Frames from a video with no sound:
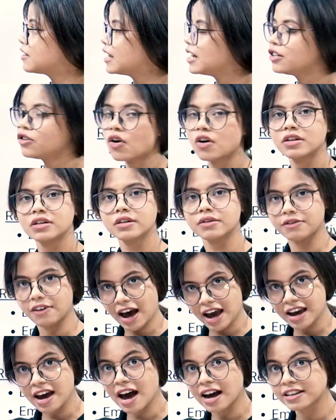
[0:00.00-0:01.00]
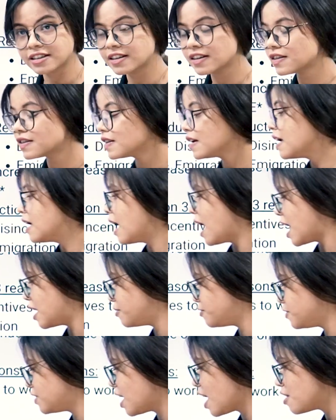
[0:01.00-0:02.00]
rate on the y-axis
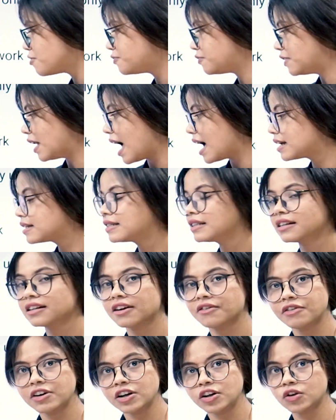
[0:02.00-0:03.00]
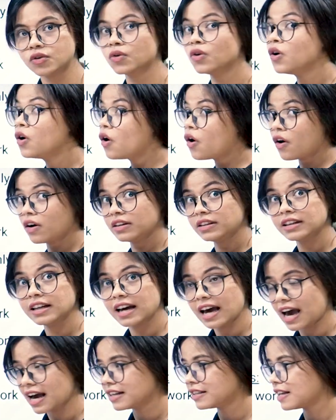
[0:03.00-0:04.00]
and we have tax revenue on
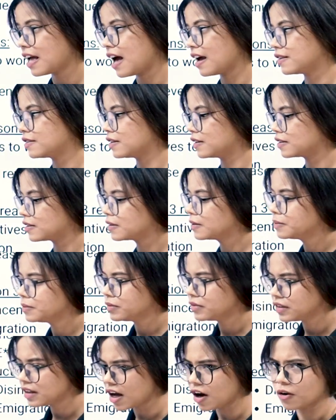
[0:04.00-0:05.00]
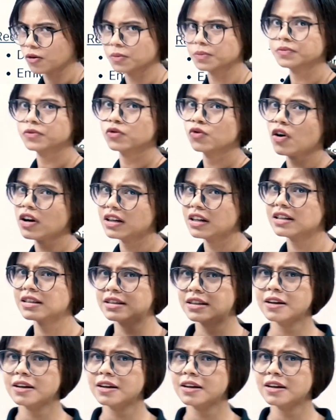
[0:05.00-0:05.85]
the x-axis. Now, what does